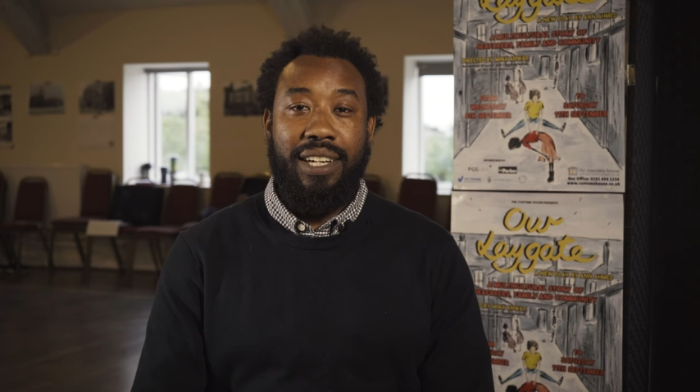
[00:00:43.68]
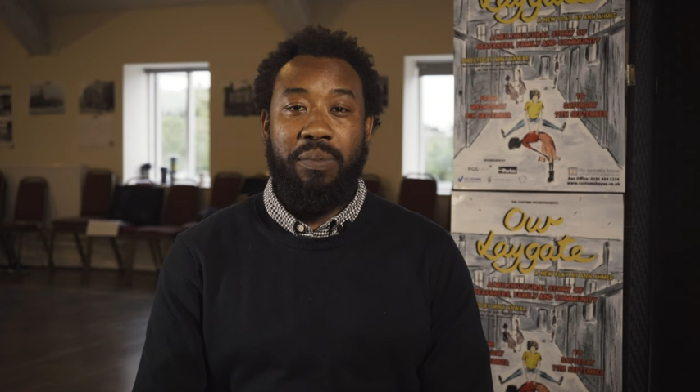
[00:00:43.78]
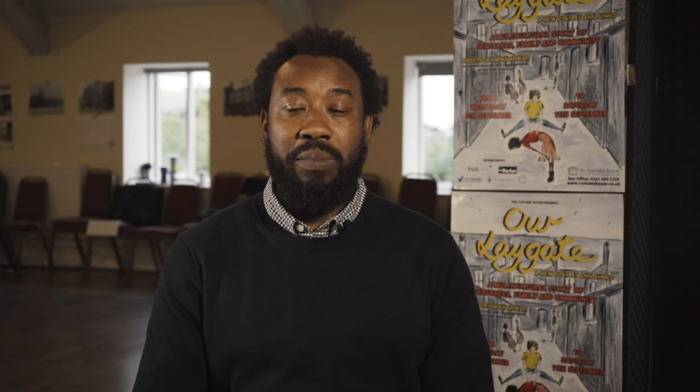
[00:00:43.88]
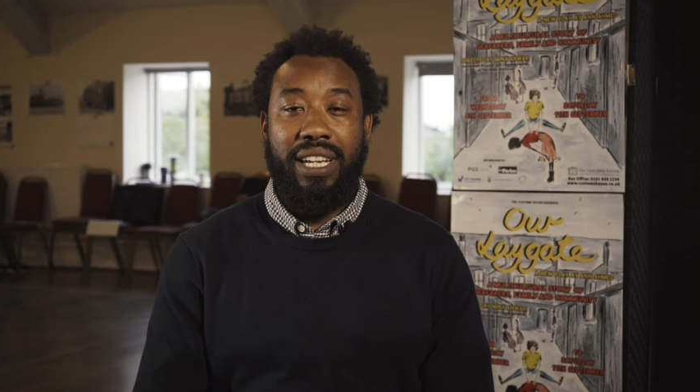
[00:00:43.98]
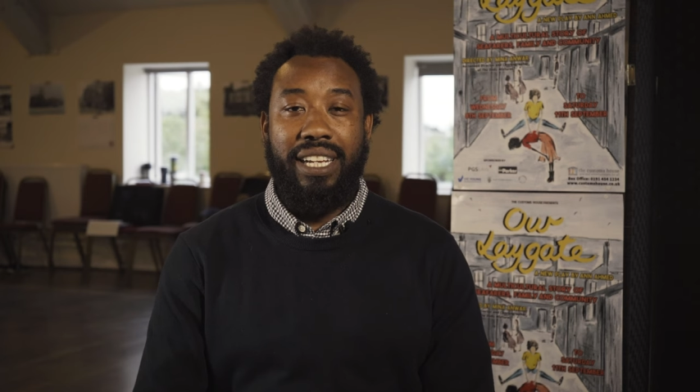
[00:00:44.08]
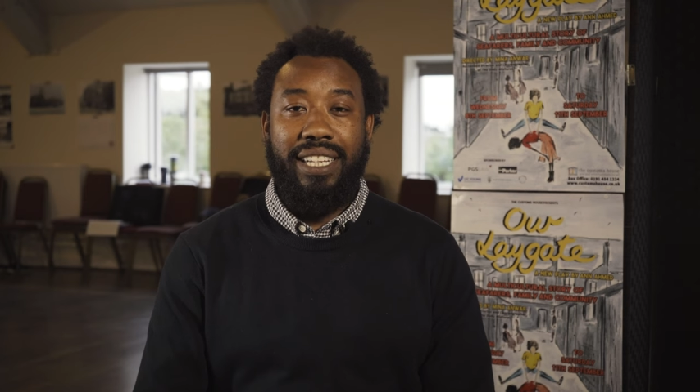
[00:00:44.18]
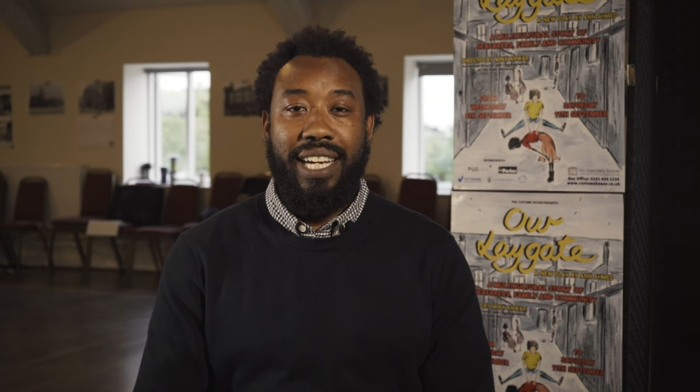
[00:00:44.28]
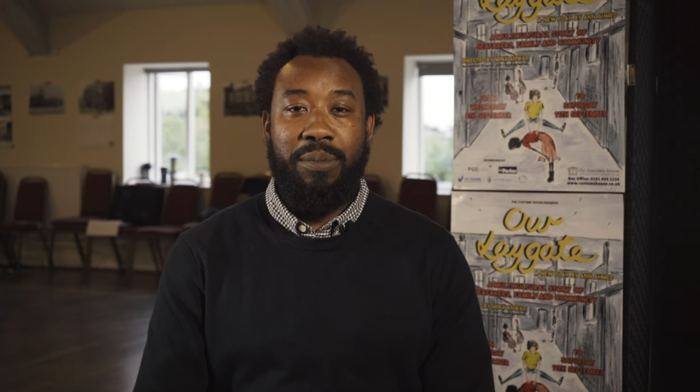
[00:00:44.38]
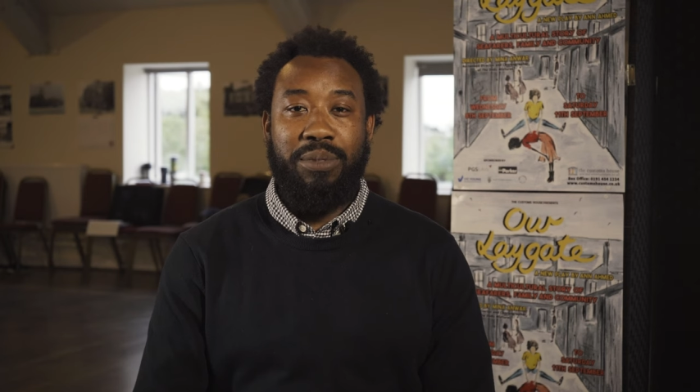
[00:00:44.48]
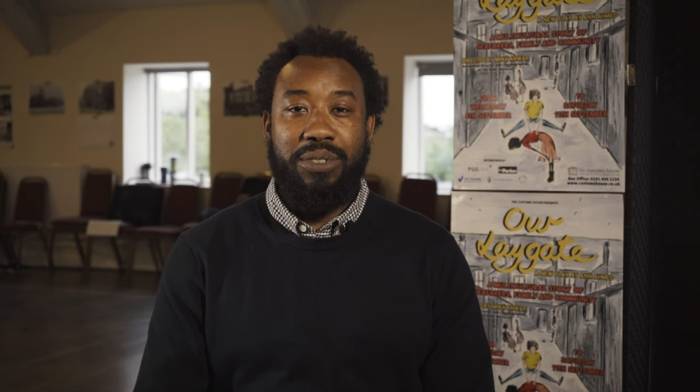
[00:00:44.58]
I'm playing
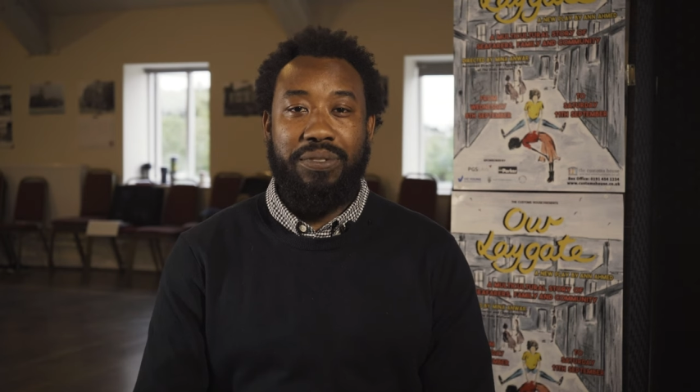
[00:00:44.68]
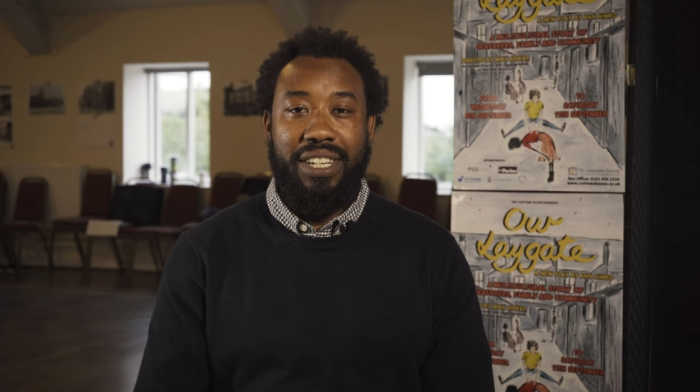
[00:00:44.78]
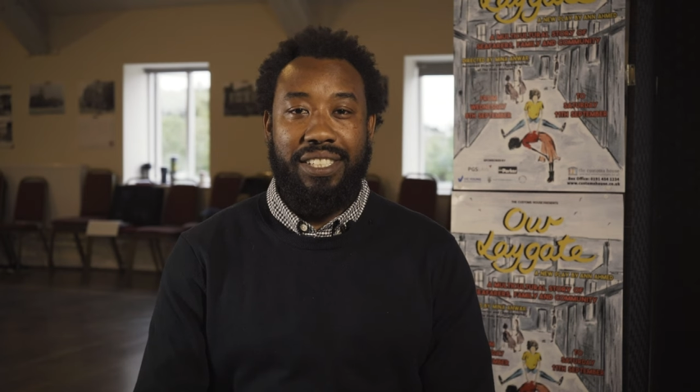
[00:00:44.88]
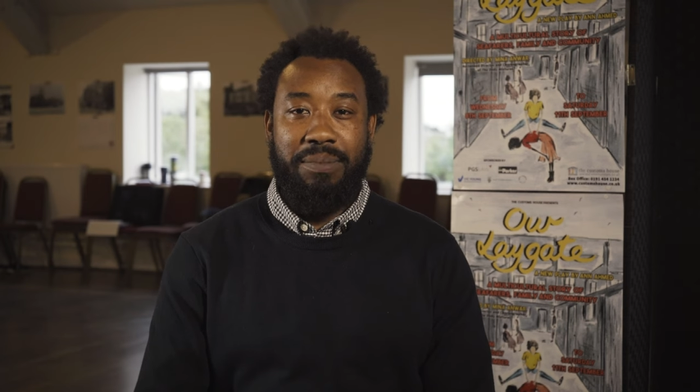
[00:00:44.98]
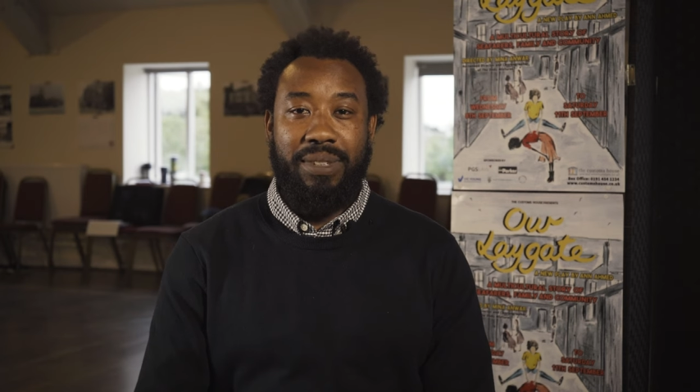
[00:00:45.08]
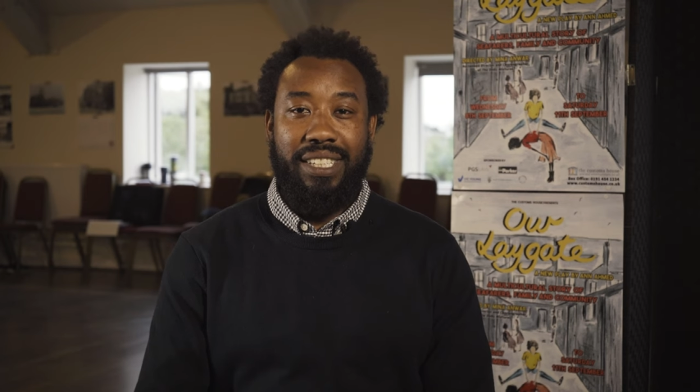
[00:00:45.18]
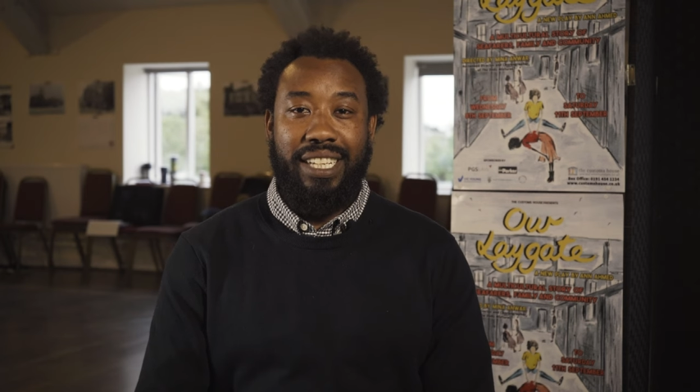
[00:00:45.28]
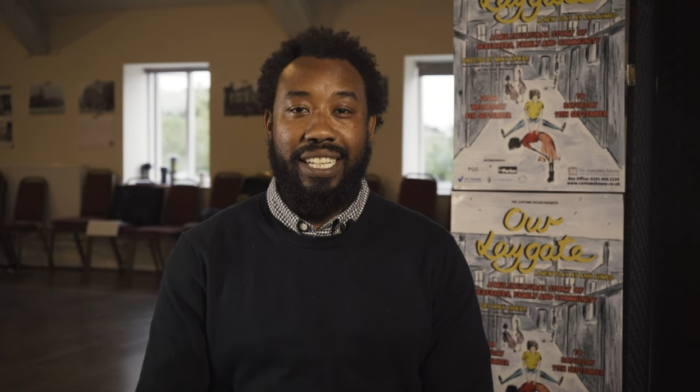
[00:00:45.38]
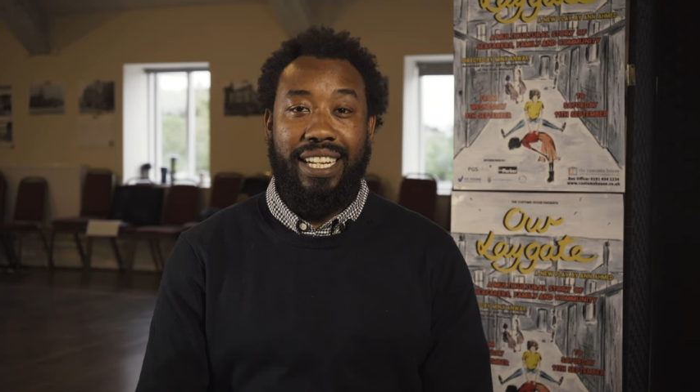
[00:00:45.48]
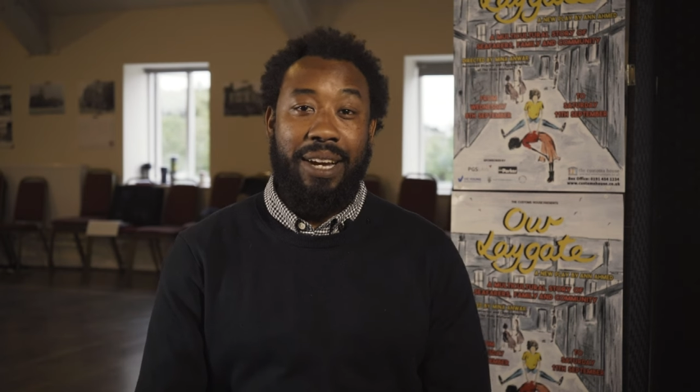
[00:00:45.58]
Abdul
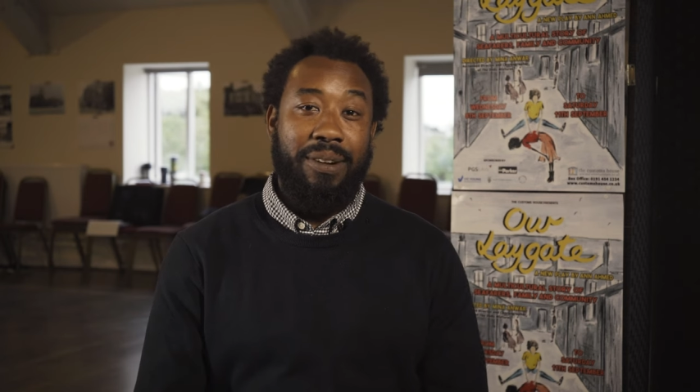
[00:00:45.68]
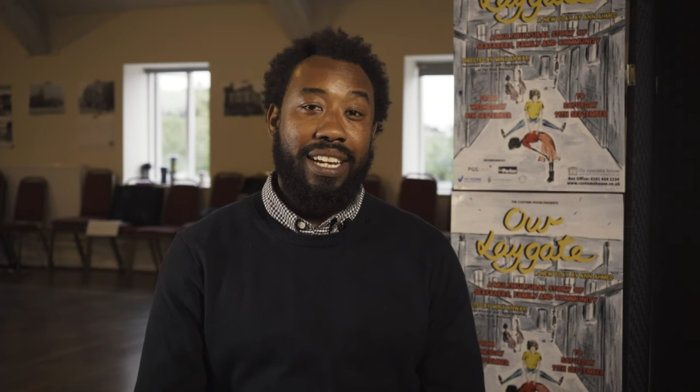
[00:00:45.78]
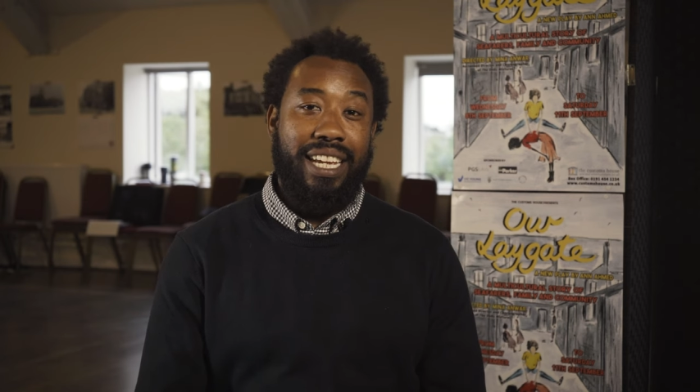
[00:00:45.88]
Basama in Our